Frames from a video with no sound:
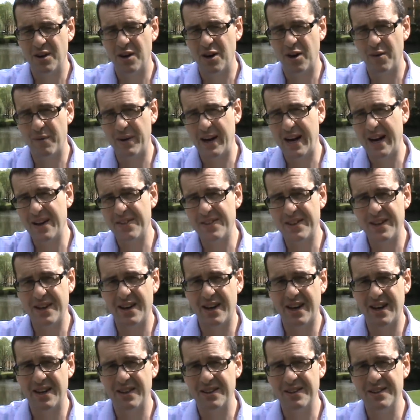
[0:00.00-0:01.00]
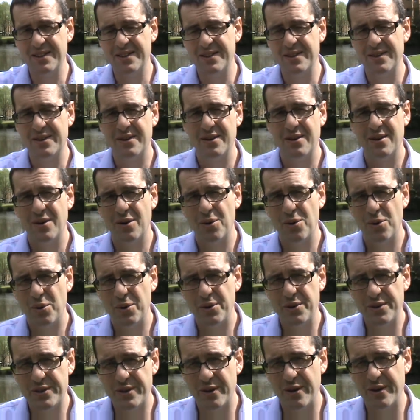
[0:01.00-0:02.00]
around the island
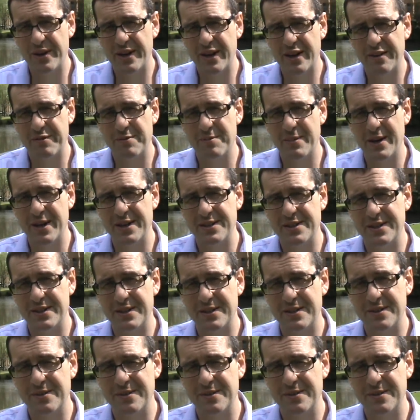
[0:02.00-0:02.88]
don't have magic?